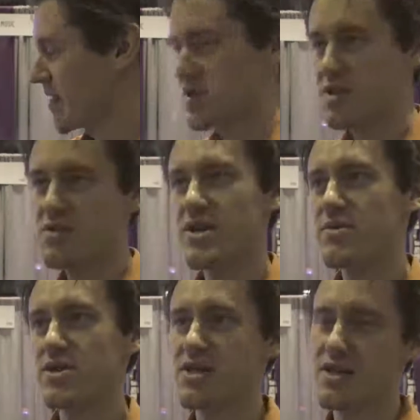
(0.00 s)
just to be
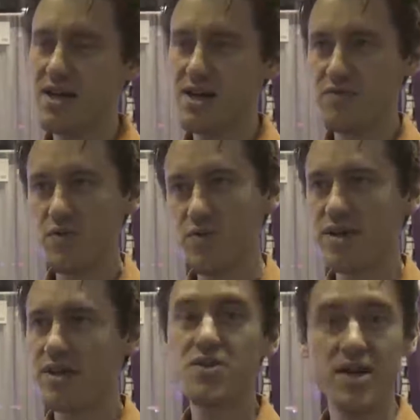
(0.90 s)
able to have a
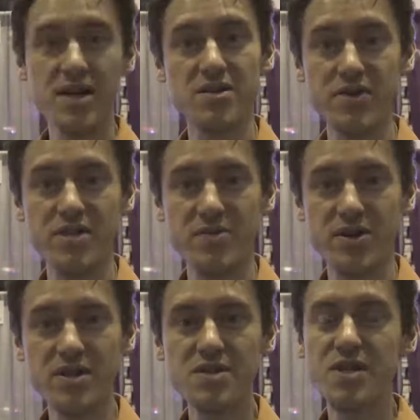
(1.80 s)
really interactive
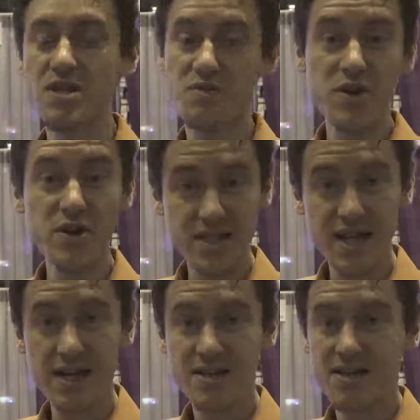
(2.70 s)
experience because it's very
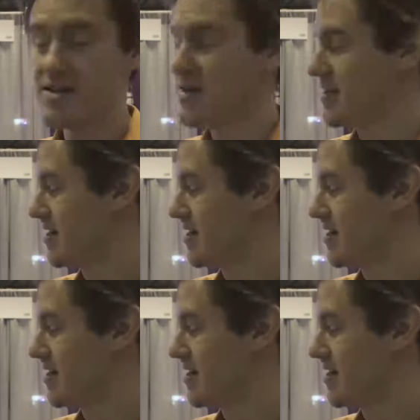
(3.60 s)
tactile.